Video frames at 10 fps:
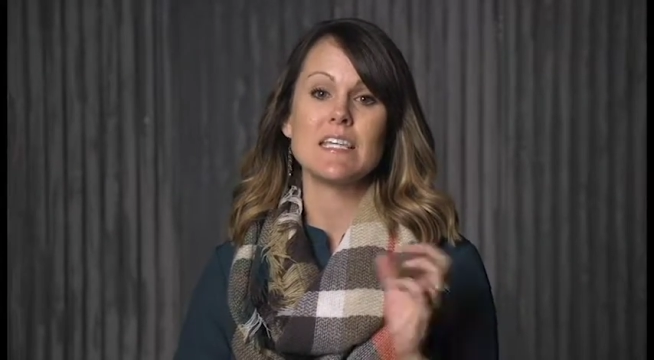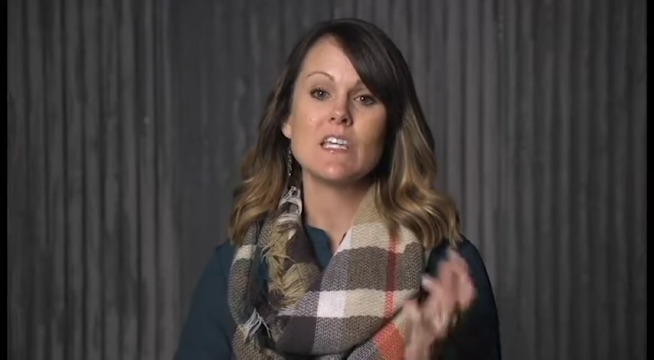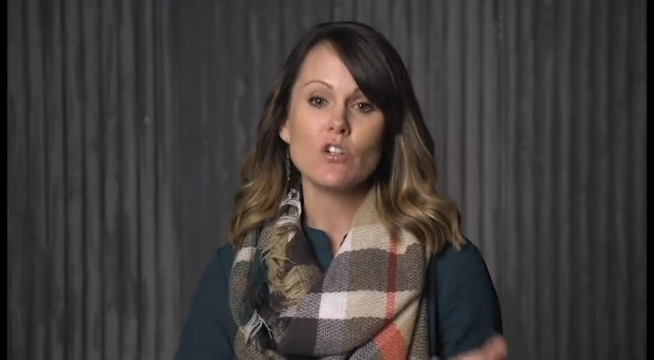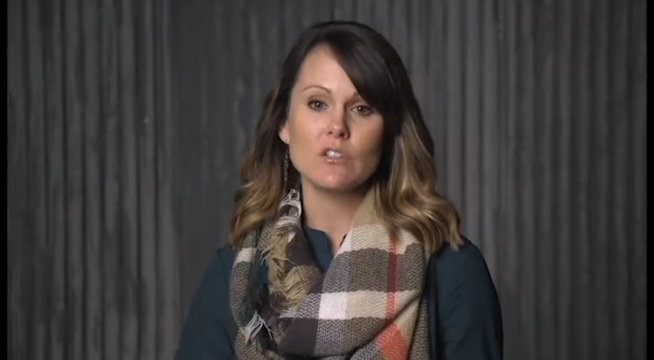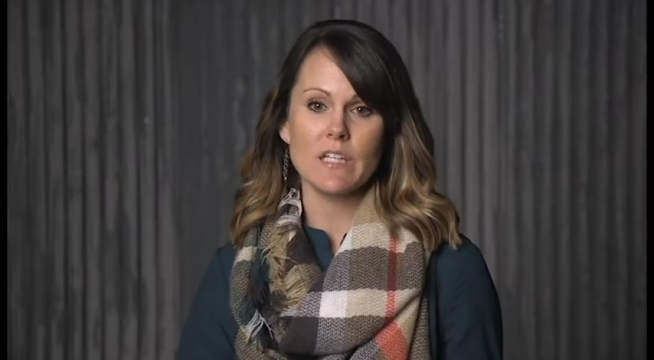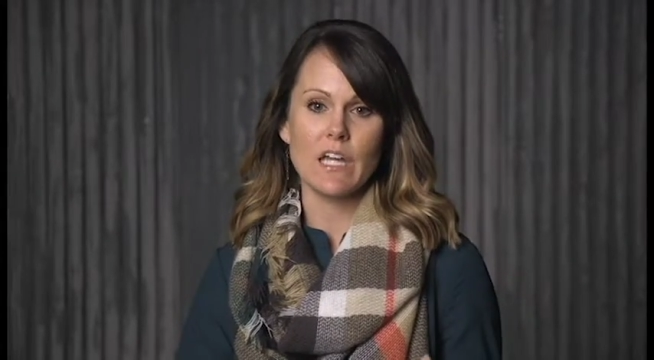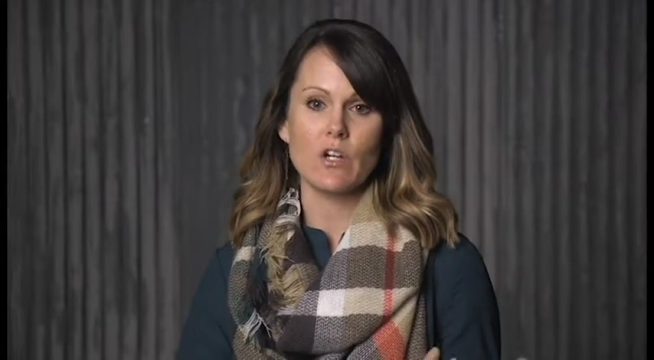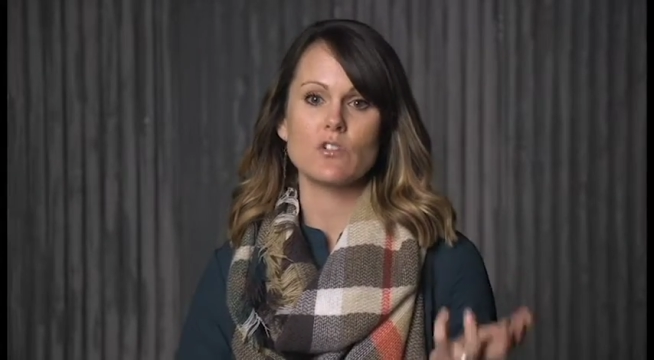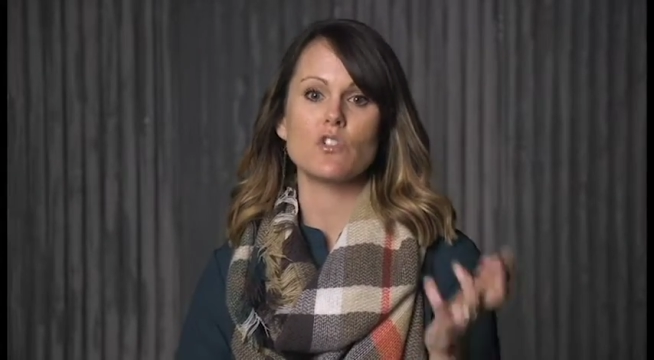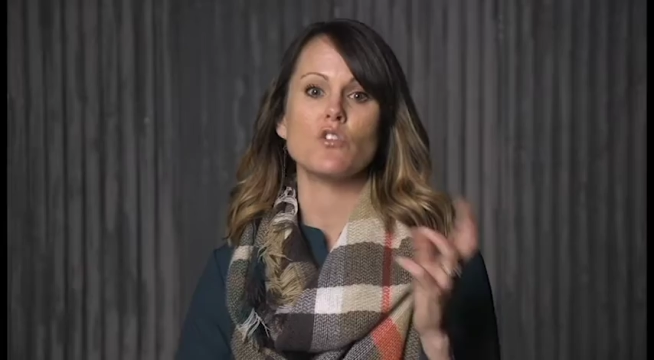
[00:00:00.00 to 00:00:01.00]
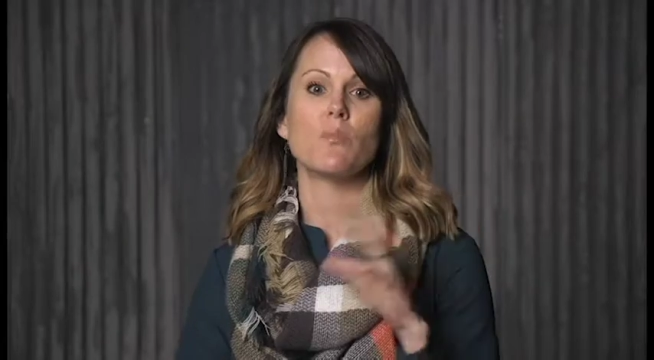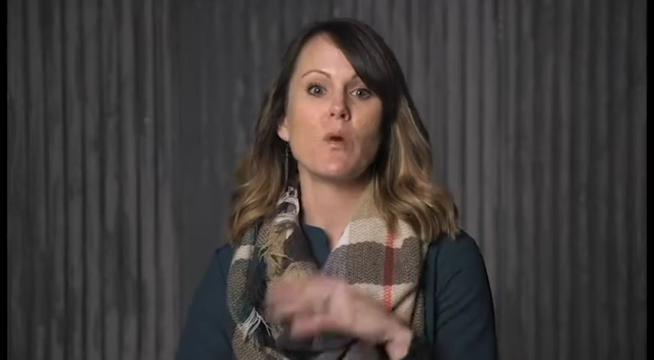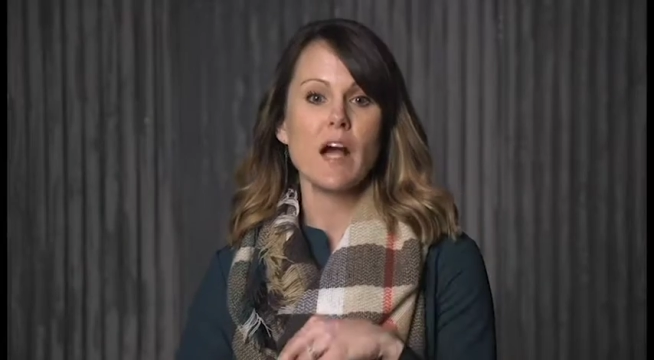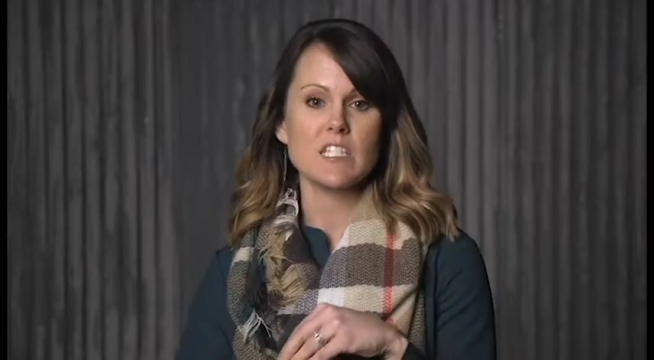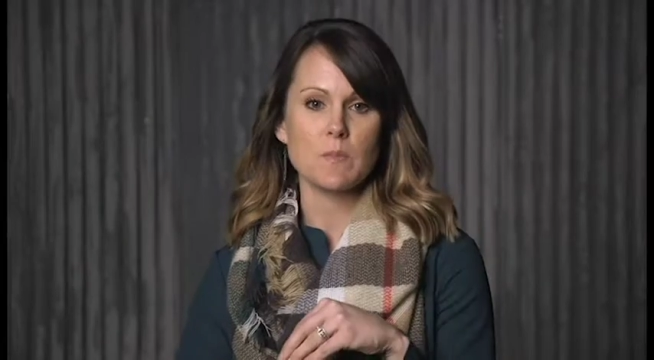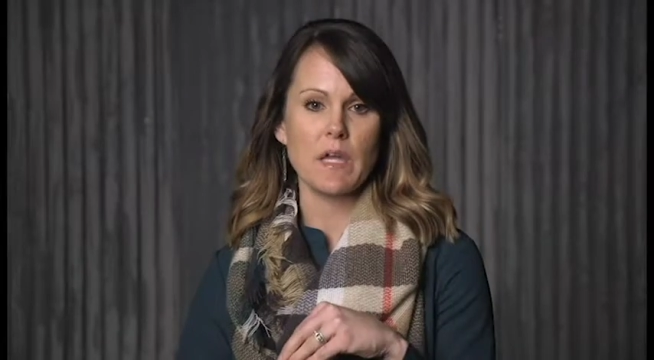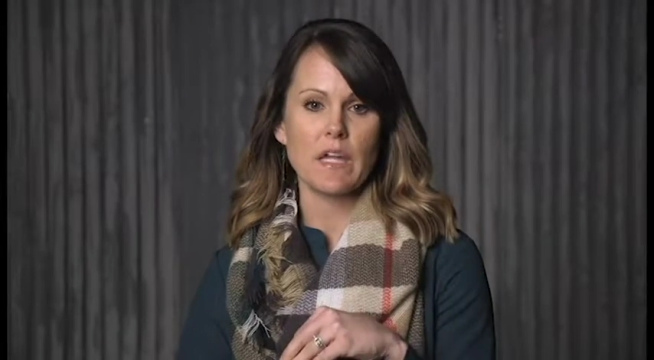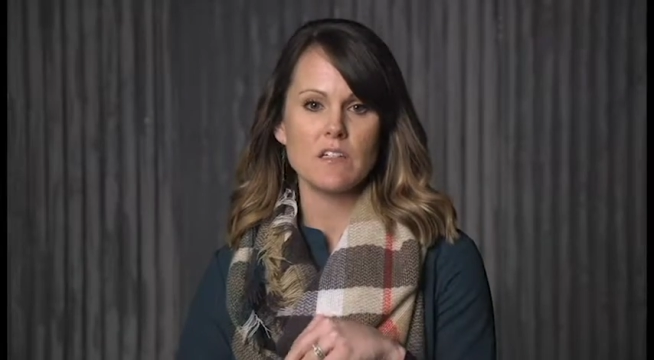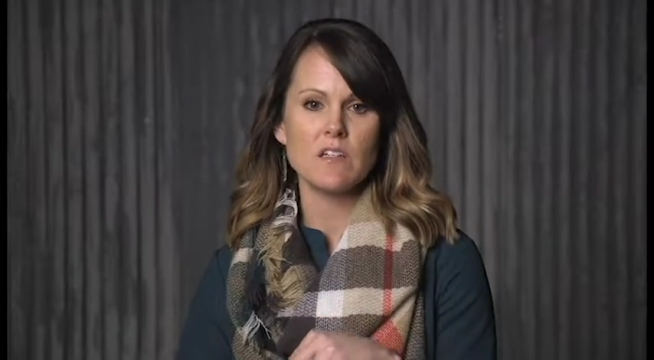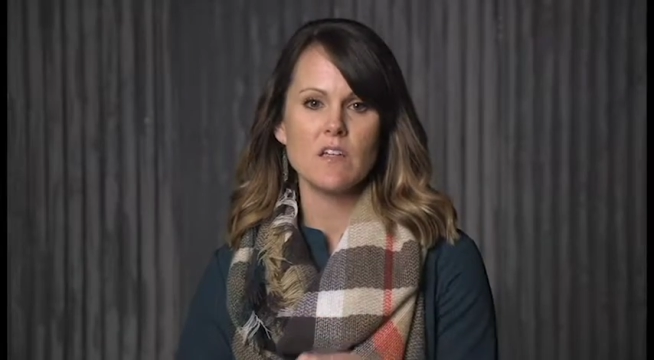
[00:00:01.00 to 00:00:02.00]
inner layer to the
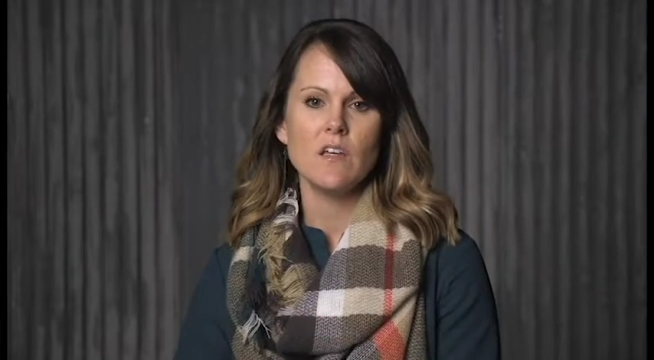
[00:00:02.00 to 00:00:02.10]
prospect.